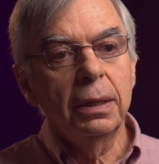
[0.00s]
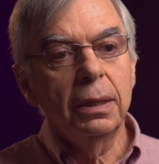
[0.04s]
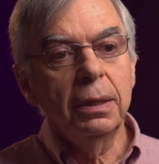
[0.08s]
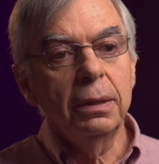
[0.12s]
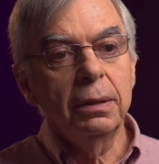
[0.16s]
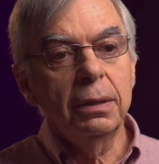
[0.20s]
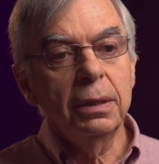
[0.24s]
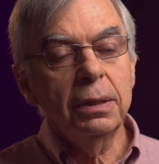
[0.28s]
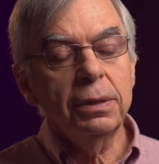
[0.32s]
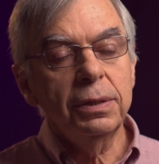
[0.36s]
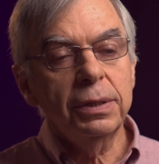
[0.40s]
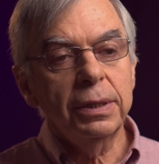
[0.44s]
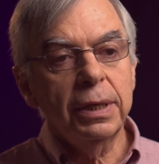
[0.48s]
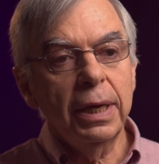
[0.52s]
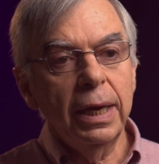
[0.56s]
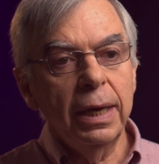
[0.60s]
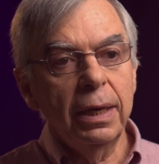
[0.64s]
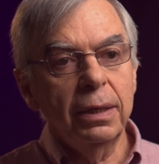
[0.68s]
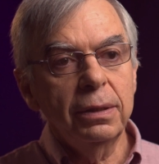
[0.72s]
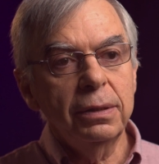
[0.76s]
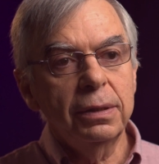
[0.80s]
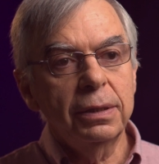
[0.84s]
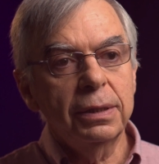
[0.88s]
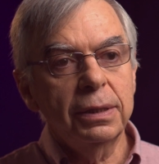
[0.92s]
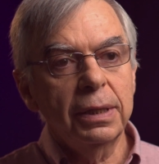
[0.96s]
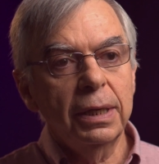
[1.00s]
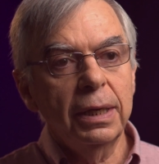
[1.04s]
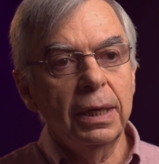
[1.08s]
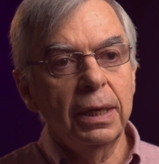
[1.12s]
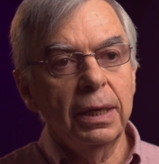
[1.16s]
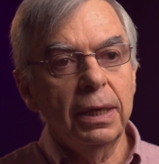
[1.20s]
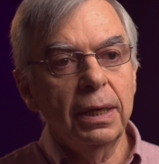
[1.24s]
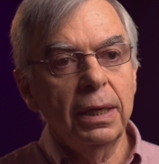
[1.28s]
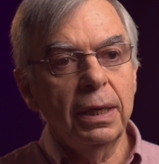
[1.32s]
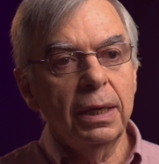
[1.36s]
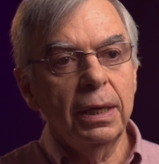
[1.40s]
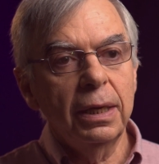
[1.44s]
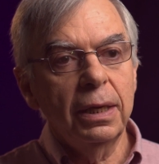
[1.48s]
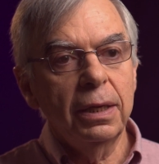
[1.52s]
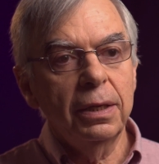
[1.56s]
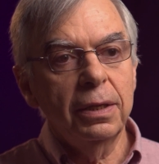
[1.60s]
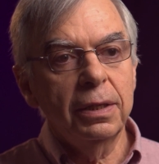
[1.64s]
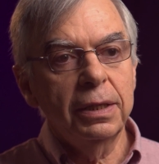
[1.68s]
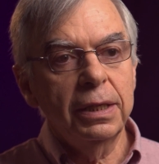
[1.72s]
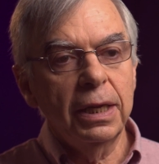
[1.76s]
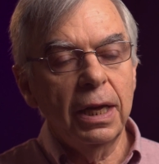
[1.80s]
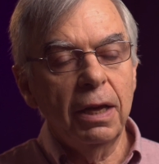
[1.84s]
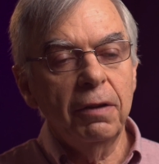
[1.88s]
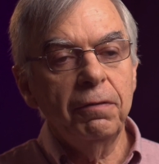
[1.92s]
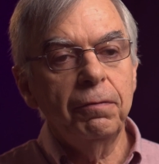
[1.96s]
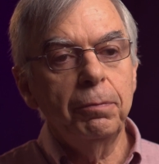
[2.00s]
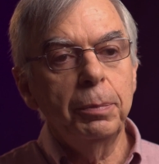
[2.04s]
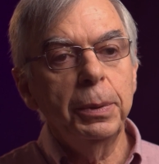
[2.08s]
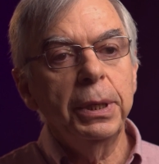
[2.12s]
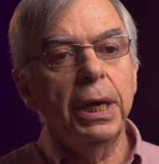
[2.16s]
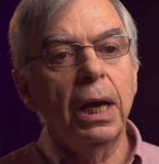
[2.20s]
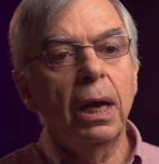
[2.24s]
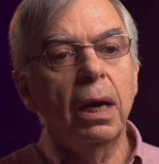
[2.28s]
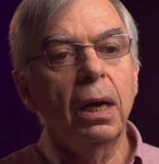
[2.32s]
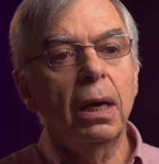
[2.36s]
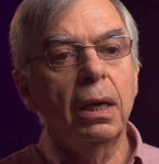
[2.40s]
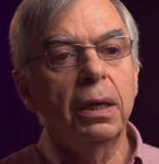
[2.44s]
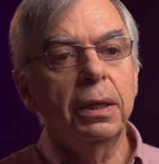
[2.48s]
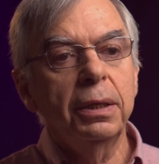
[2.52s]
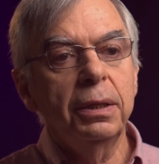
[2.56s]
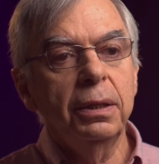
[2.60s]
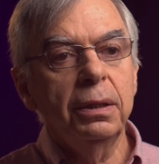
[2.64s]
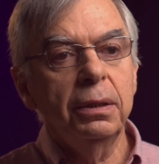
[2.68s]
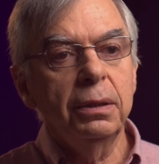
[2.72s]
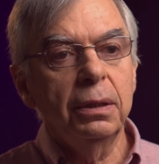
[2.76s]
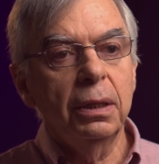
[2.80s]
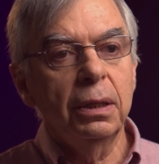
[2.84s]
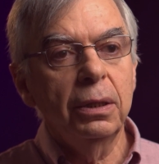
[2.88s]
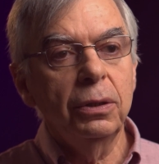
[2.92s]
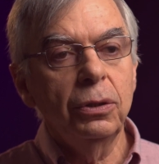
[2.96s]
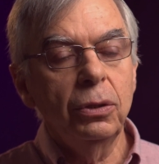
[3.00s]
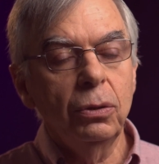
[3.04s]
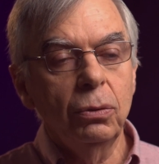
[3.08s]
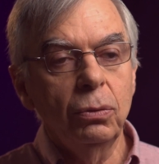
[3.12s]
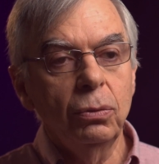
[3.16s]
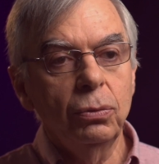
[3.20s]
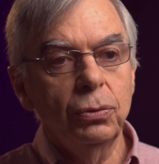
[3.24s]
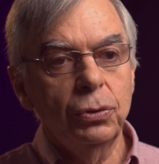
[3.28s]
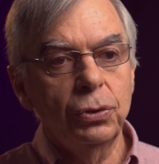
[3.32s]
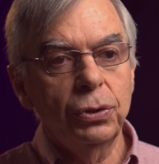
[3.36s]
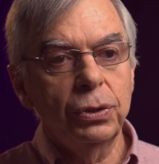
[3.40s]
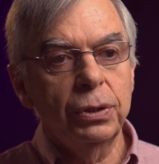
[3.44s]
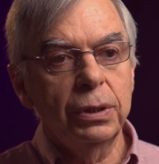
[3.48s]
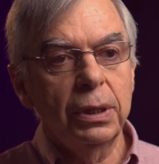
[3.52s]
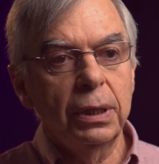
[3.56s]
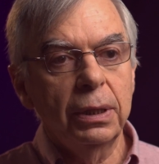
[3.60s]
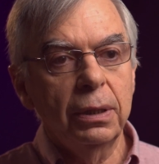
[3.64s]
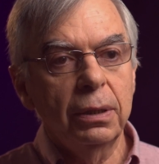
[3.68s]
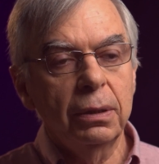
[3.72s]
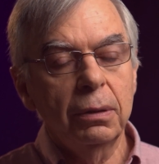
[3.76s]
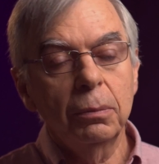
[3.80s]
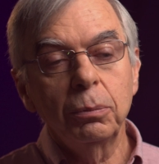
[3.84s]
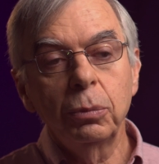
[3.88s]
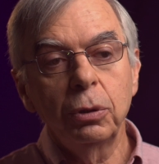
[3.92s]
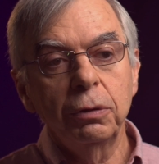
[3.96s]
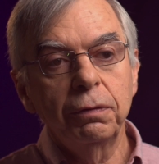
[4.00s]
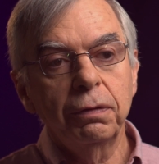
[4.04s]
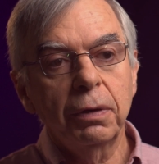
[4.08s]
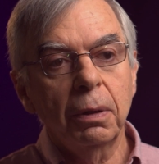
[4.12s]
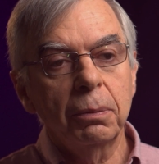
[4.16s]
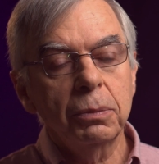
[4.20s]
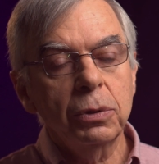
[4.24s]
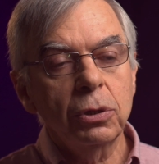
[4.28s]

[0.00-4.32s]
In this case, the FBI used the Briefcam